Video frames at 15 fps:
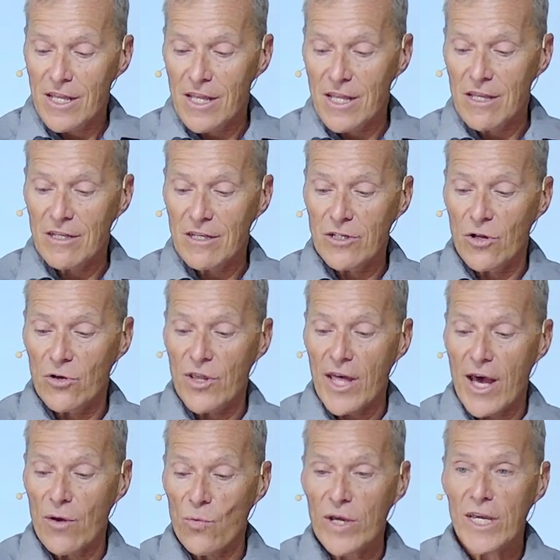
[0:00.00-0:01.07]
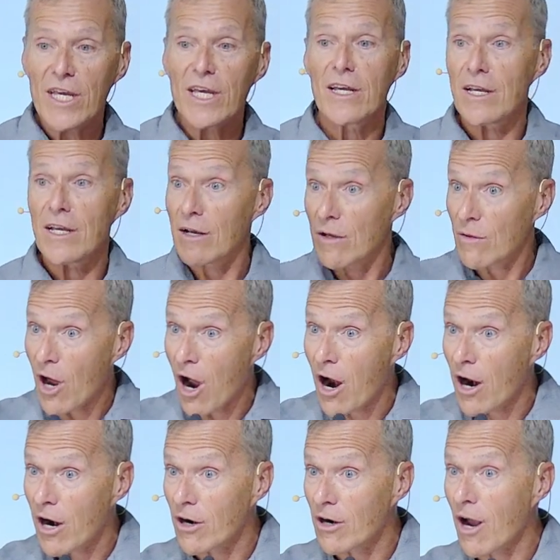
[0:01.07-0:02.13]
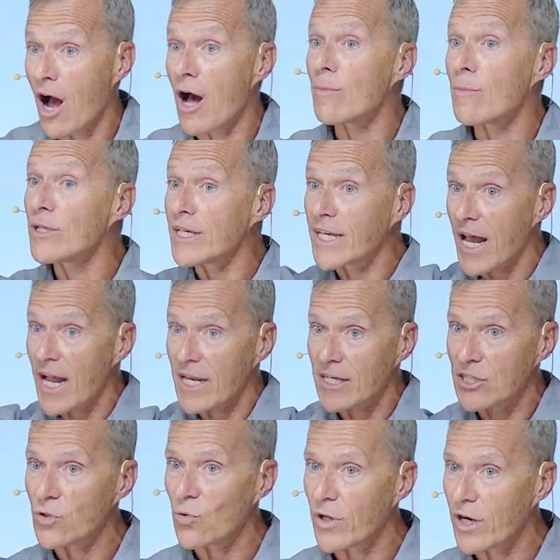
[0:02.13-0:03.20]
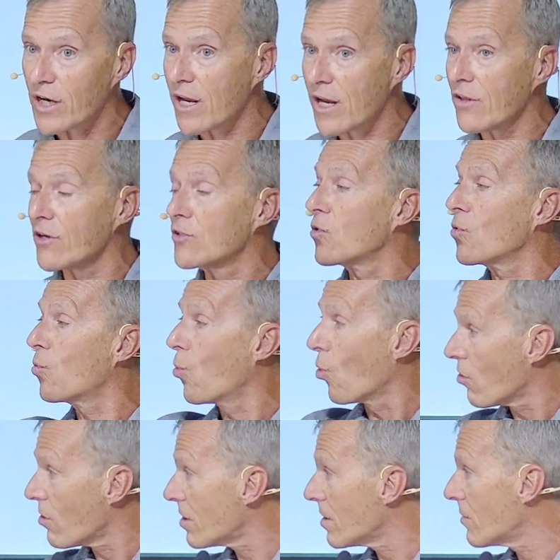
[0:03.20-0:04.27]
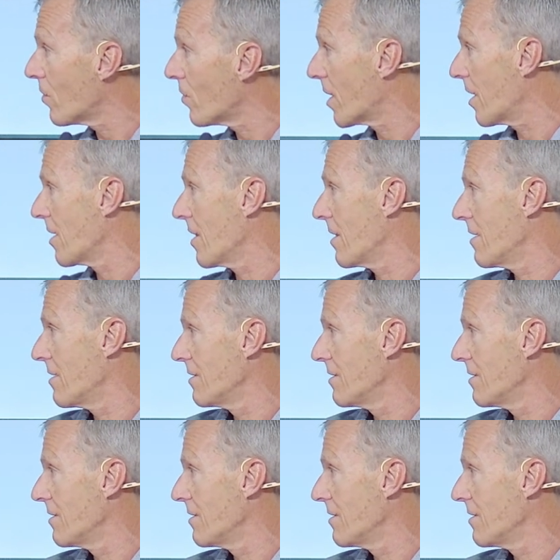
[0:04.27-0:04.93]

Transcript: you know, that we are obligated to one another to warn one another.